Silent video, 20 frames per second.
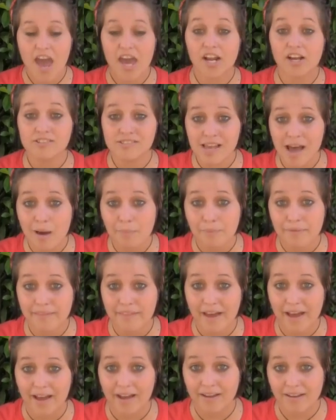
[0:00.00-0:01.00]
And on top of
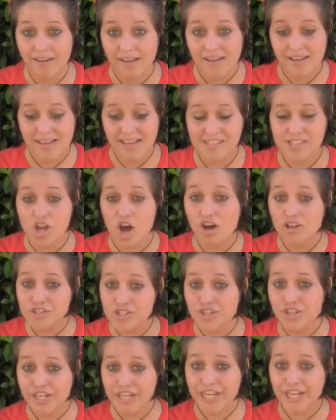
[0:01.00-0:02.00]
that, his
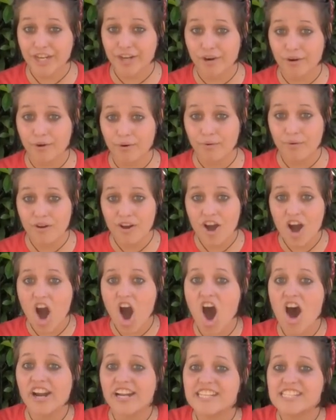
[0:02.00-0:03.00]
alter ego
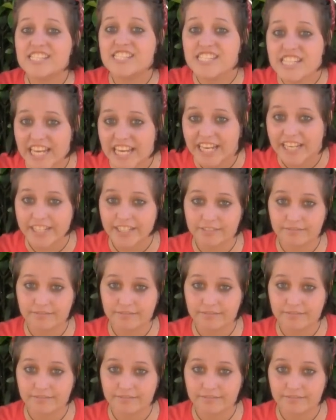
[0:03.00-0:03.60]
on his dick.